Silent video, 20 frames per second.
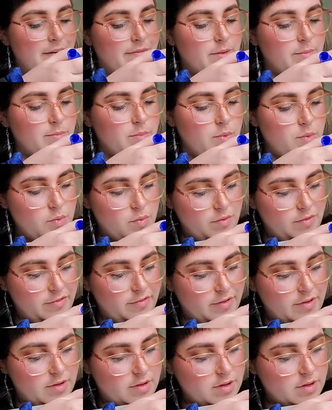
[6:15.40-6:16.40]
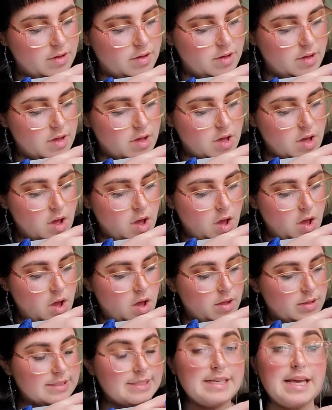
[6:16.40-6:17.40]
it move.
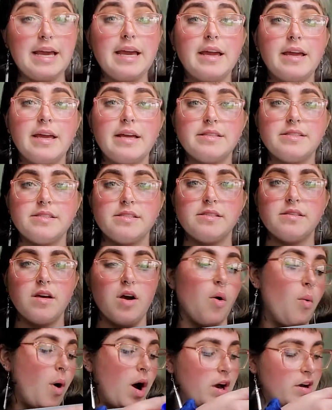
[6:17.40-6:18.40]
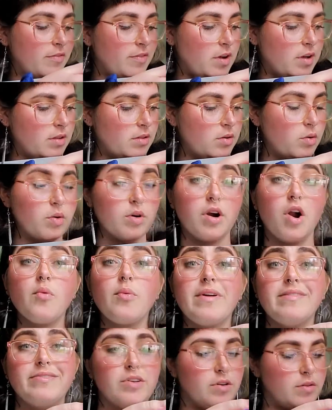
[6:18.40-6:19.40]
Say it's a waterfall or a
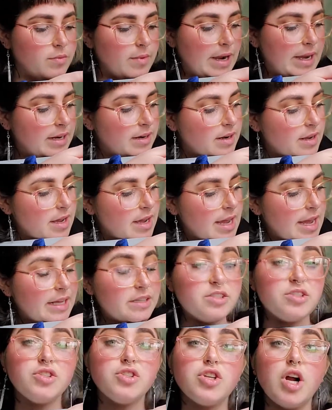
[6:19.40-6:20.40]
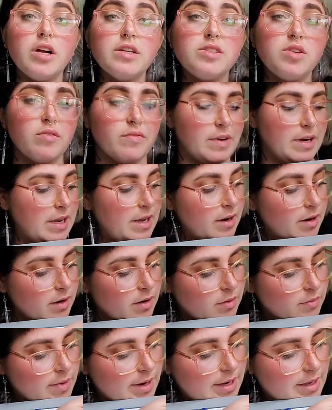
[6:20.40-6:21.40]
river, right? It starts over here,
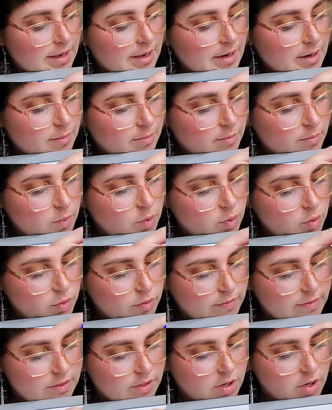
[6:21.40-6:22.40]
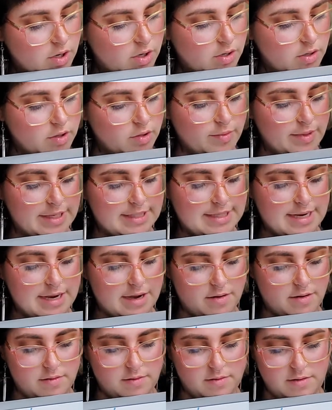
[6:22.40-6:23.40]
right? And it moves all the way
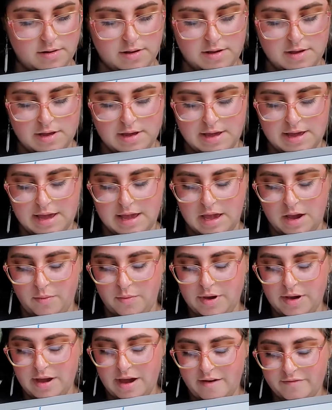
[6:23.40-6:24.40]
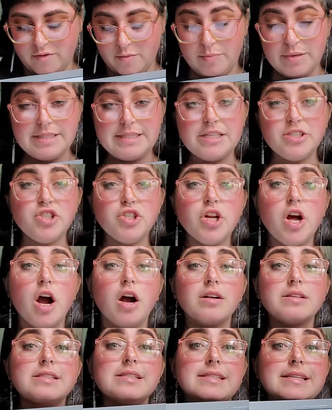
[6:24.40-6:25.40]
down, and we have to position
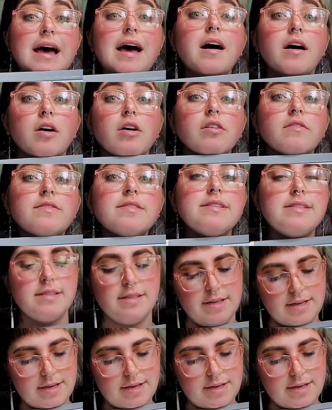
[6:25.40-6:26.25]
ourselves